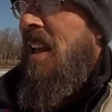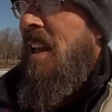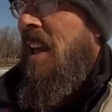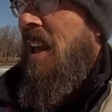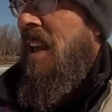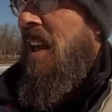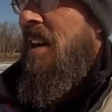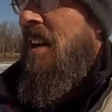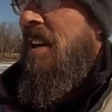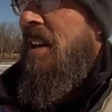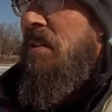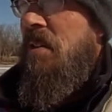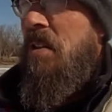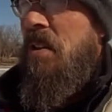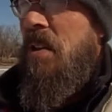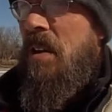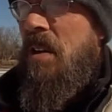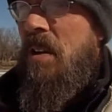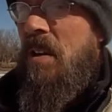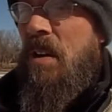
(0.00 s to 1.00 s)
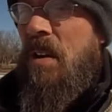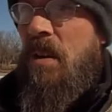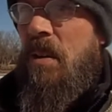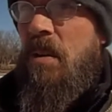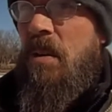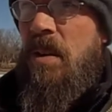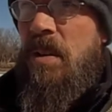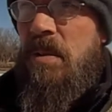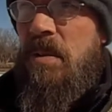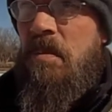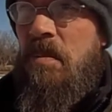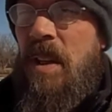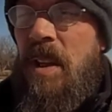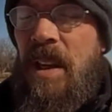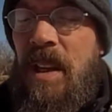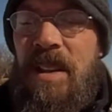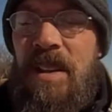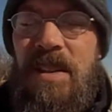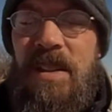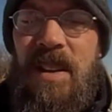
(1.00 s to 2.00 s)
And it is good to know some
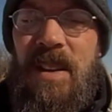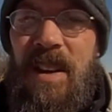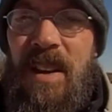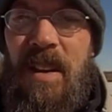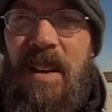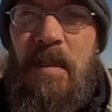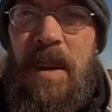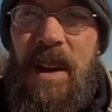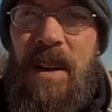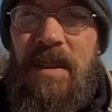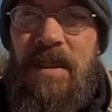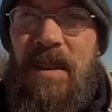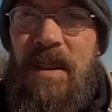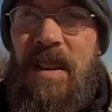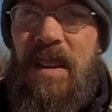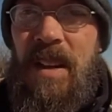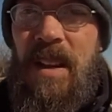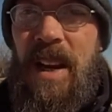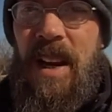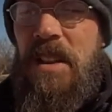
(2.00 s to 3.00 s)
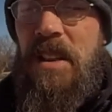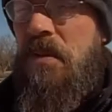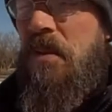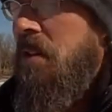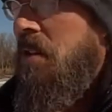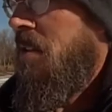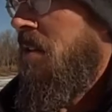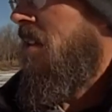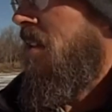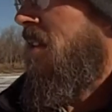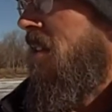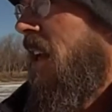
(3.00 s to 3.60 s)
things about ice fishing and